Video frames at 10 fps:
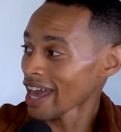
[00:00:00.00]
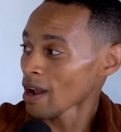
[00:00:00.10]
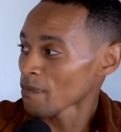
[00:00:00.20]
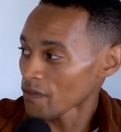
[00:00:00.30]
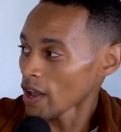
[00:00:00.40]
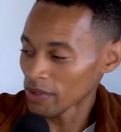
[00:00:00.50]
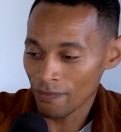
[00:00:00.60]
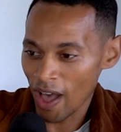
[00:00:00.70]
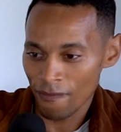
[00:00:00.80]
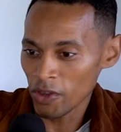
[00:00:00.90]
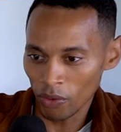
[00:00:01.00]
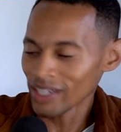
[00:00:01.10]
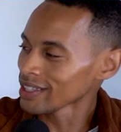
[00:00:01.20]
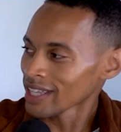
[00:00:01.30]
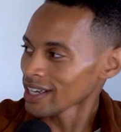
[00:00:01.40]
that if I feel
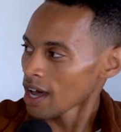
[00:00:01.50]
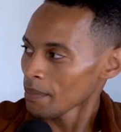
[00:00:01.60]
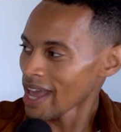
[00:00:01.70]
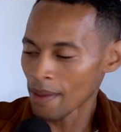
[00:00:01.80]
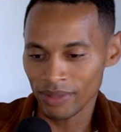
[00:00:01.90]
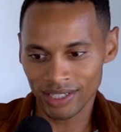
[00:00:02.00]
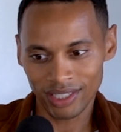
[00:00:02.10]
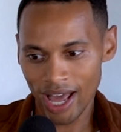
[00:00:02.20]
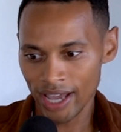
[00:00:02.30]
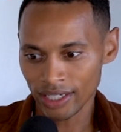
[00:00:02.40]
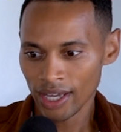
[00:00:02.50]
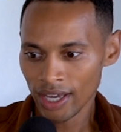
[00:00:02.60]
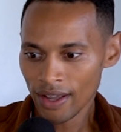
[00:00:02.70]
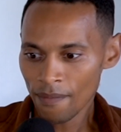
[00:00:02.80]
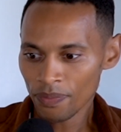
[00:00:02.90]
anything coming at me, it's like,
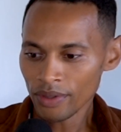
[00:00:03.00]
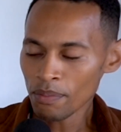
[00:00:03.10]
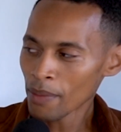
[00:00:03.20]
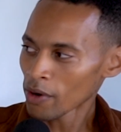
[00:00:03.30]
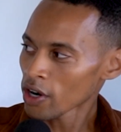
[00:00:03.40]
remember